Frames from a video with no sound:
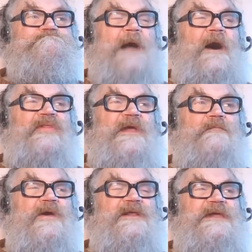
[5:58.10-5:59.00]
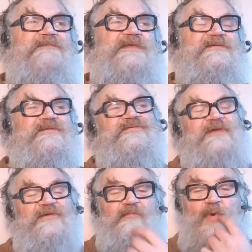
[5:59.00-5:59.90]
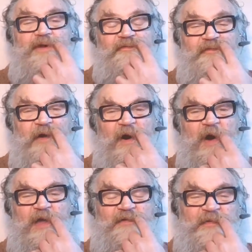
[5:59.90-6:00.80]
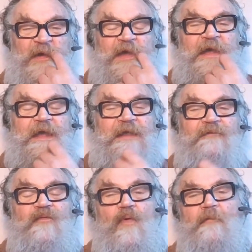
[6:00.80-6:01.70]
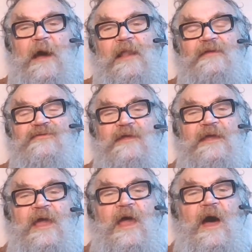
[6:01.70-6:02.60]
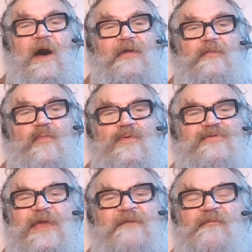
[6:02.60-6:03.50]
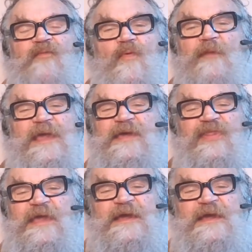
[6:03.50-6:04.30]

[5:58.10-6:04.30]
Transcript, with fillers: I think I'm going to give these a 6.5 informality. I would informally the